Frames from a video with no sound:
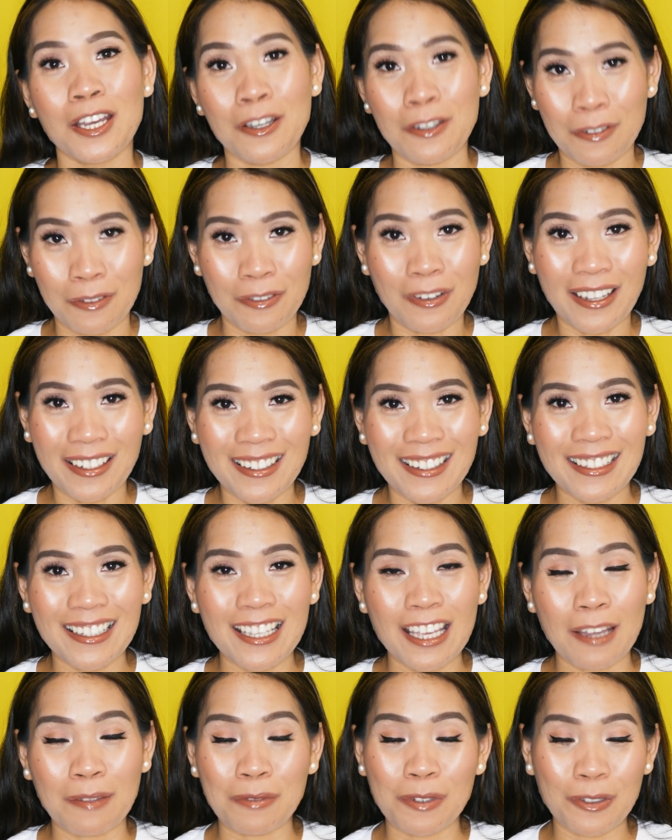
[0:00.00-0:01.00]

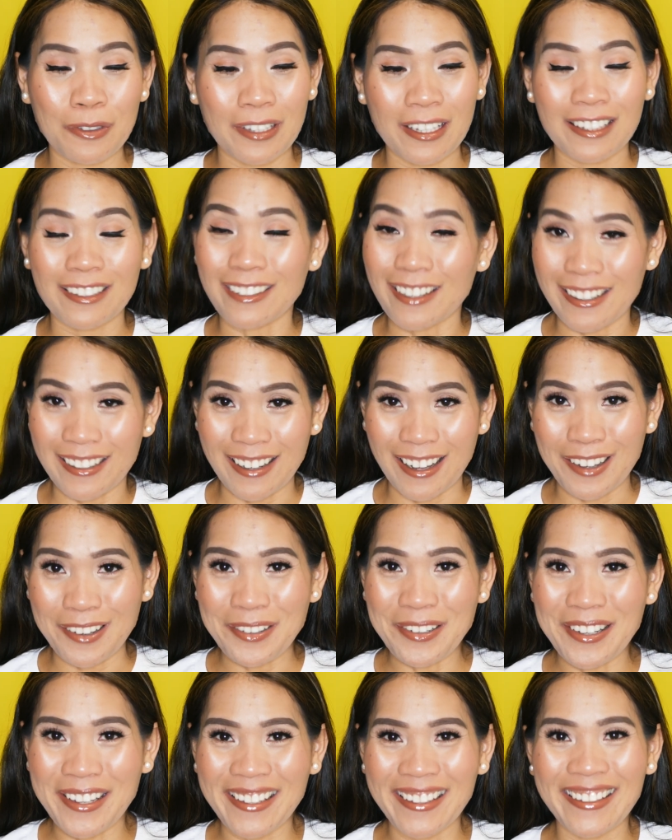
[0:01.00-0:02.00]
finally I'm doing it right
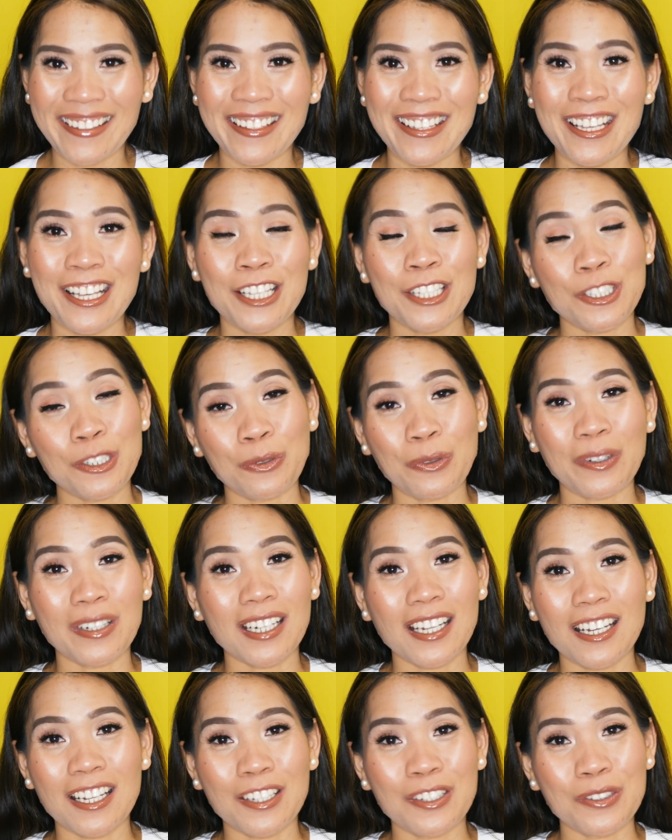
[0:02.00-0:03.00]
now. So we're
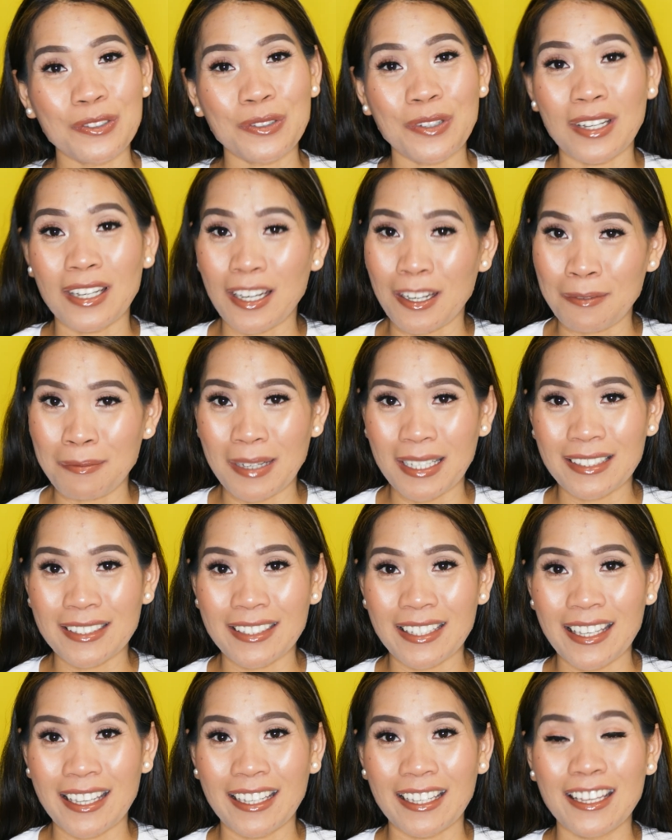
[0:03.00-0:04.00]
gonna do an
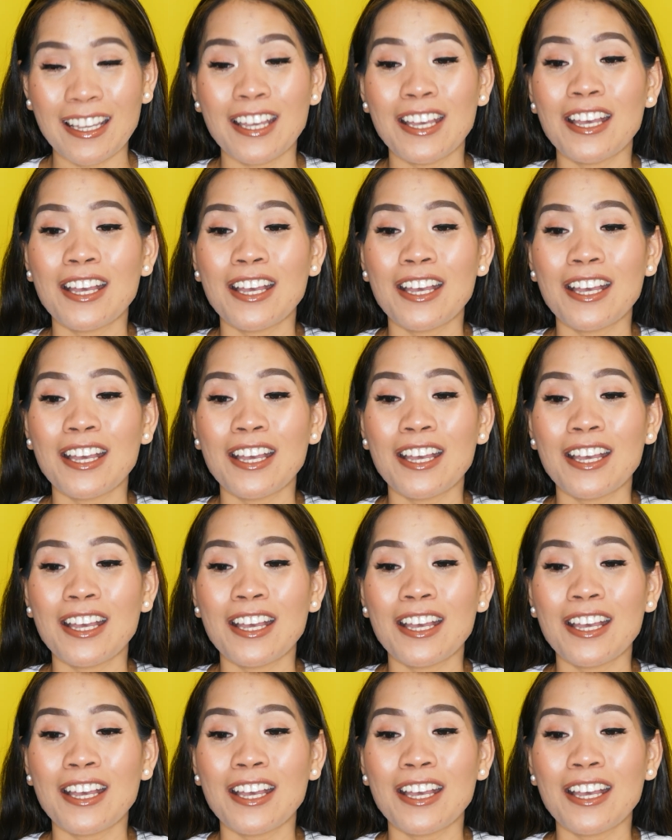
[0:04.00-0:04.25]
unboxing